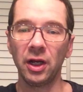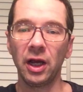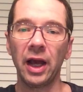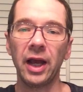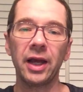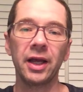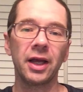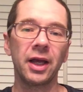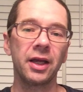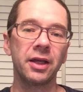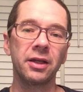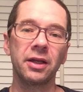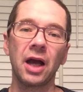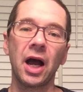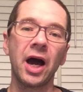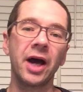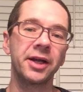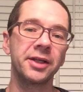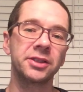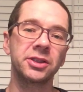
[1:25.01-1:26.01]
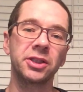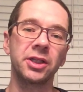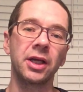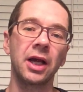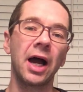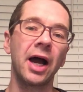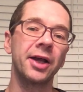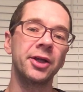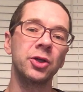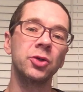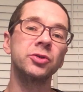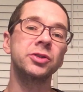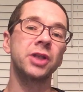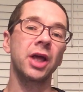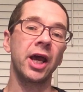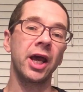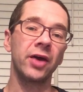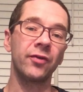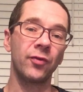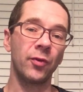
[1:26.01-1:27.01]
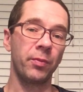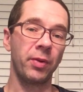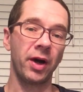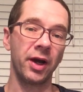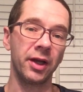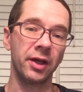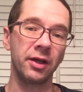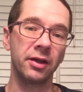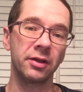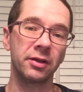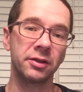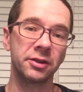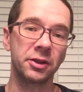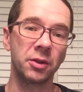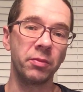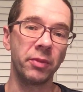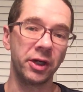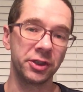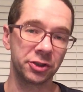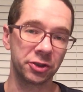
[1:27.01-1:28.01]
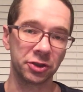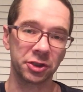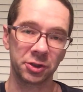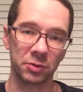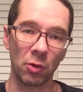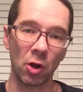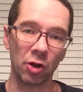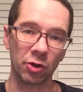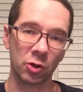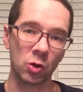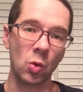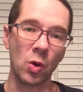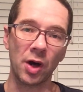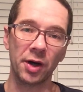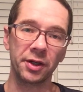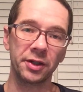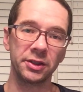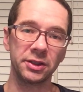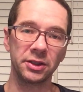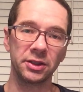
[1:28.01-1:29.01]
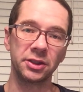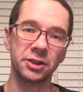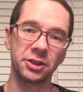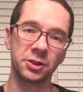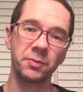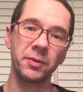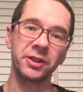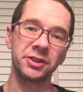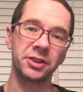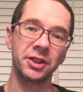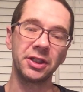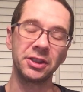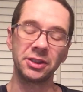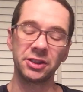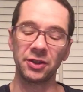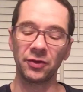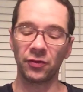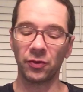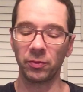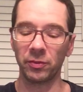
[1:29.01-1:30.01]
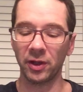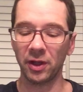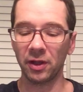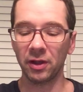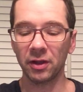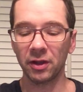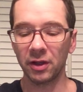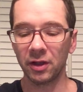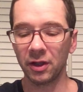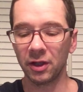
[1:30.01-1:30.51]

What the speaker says: And honestly, I used a half a pint to measure smaller quantities. It just makes it easy for me.